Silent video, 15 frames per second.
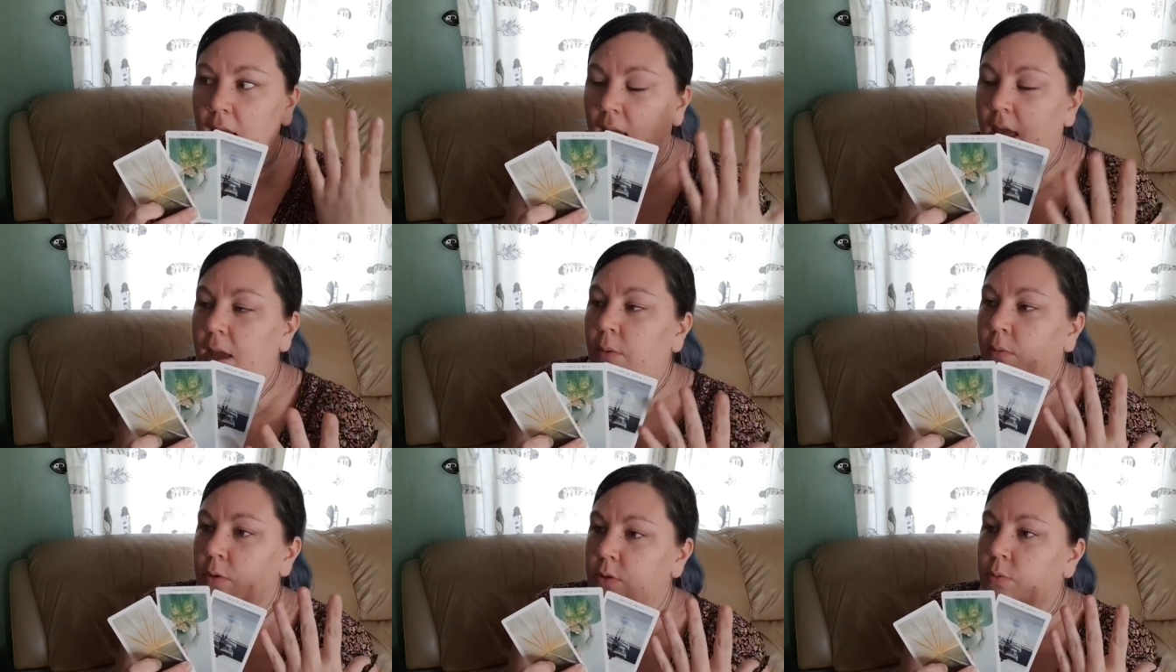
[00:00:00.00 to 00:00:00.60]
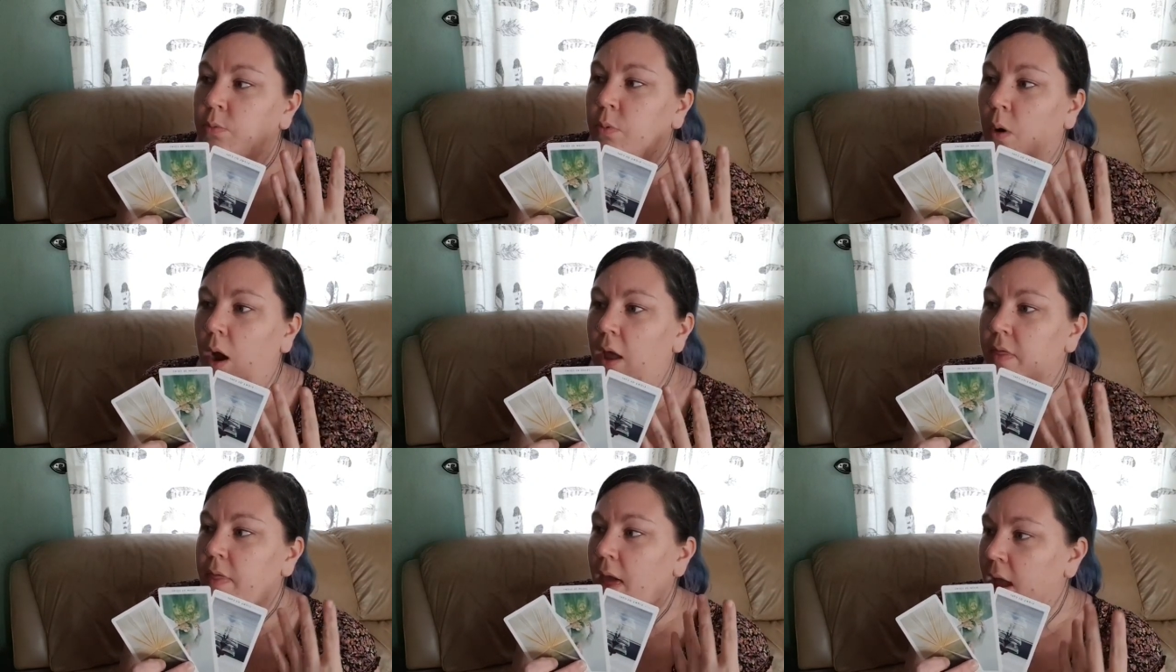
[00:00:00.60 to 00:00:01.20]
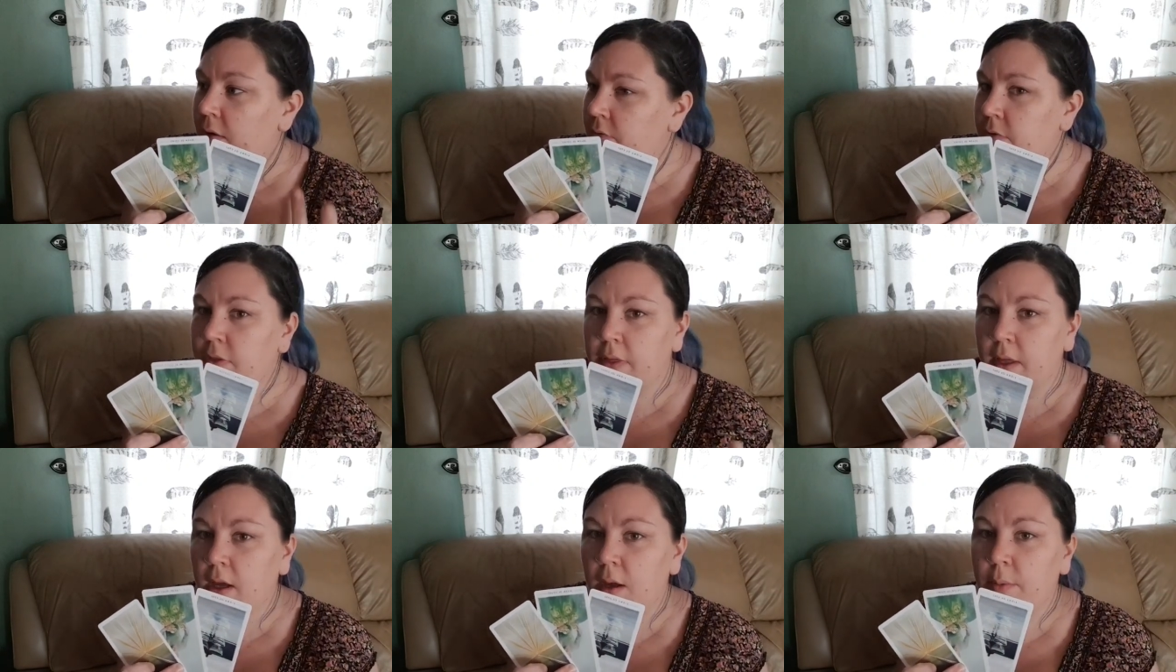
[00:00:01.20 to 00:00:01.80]
It was worth
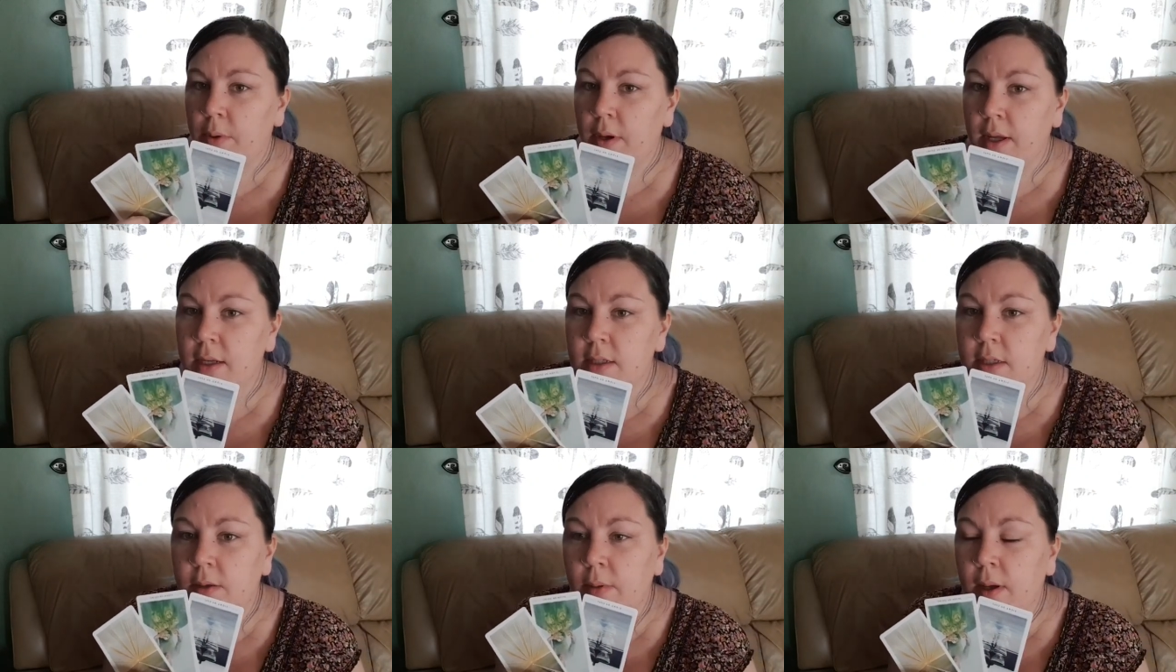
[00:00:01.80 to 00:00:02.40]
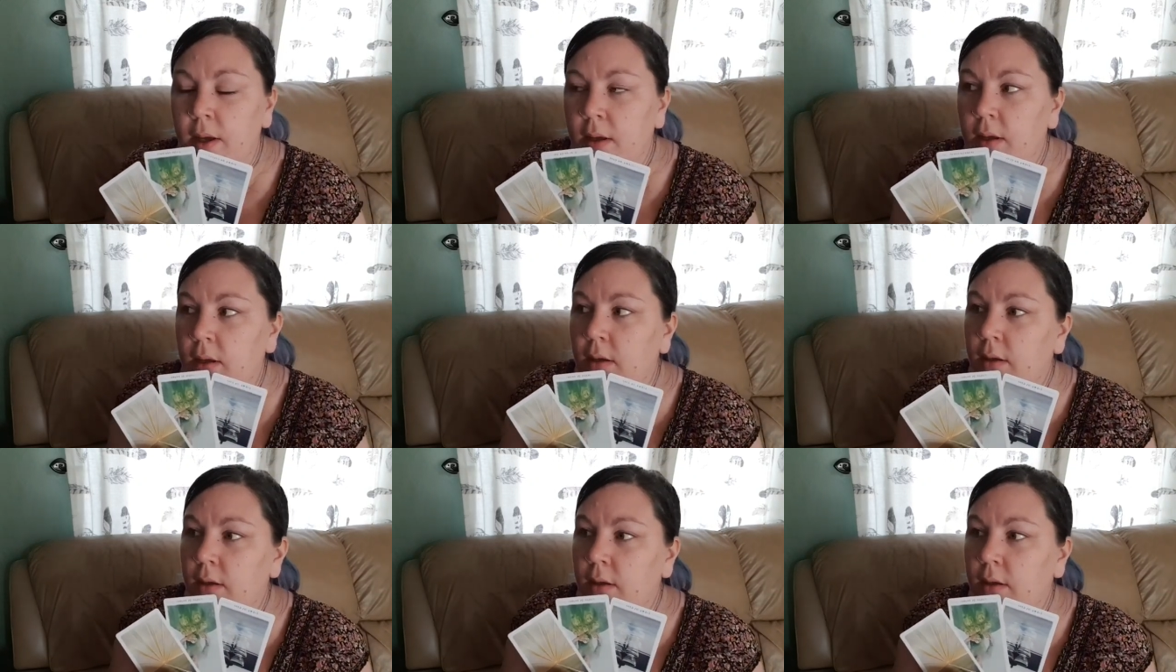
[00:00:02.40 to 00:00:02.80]
everything I put into it.